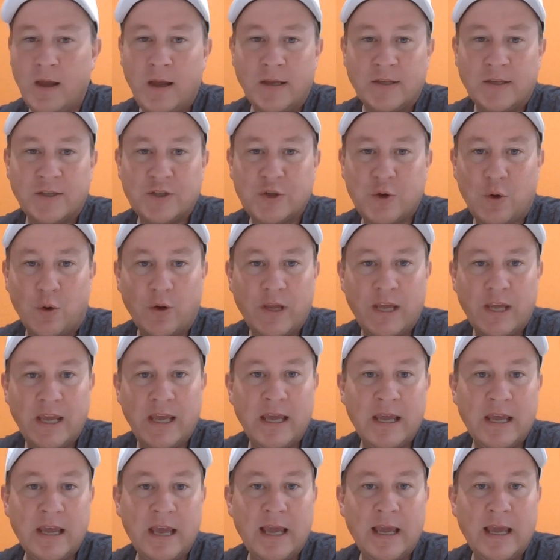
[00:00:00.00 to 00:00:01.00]
Skull
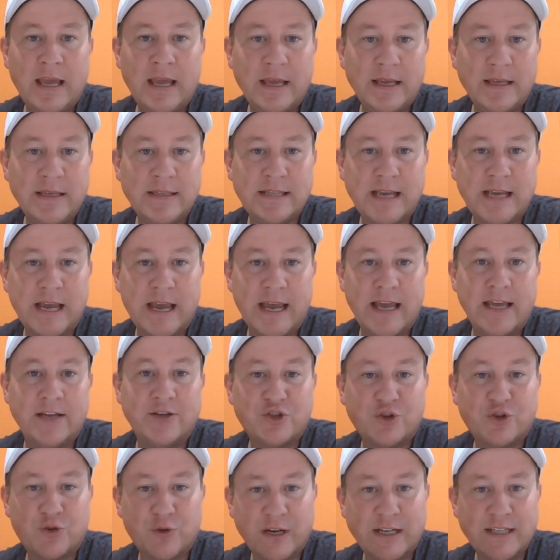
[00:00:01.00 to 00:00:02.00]
King is a
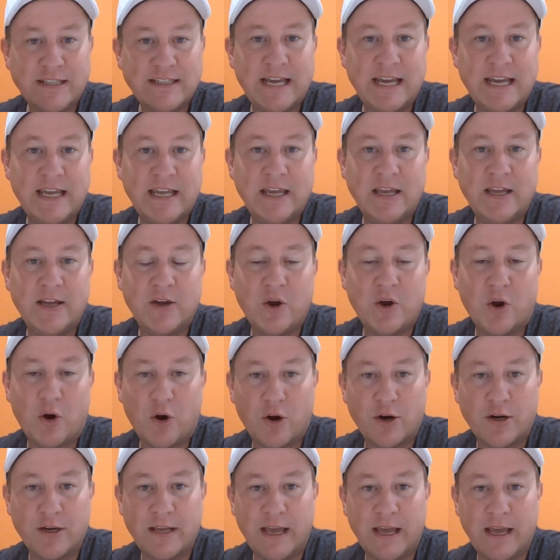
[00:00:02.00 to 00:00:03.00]
trick-taking
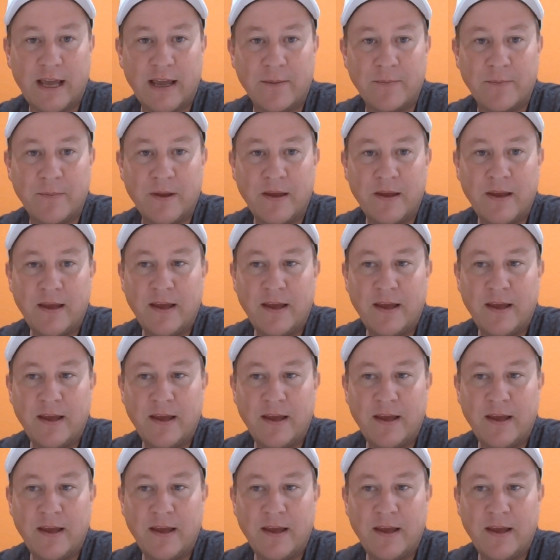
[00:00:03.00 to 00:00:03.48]
card game,